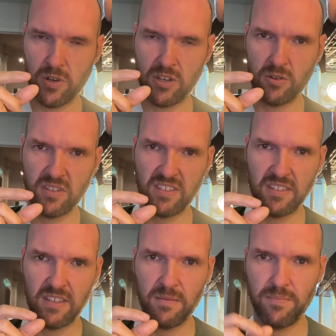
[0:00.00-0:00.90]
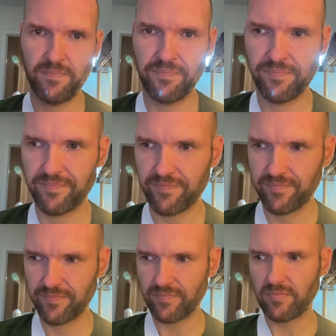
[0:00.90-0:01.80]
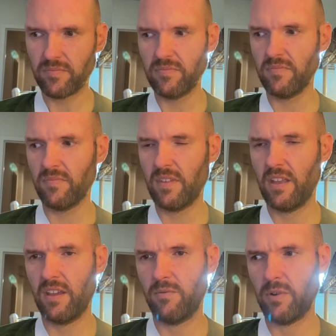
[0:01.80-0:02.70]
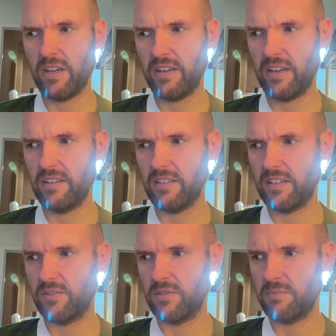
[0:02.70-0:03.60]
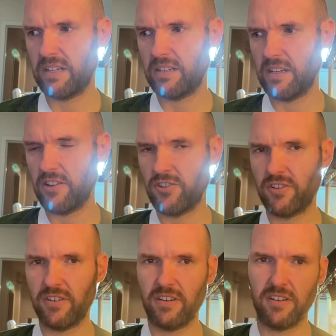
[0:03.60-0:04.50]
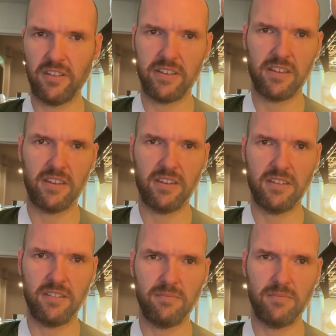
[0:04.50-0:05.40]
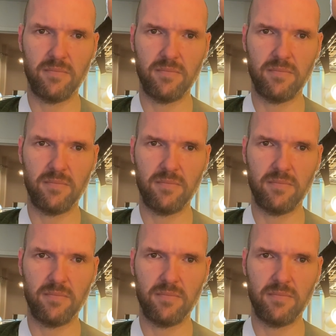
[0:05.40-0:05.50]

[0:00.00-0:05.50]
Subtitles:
I go to sleep, and I wind down, like doing the meditation and and the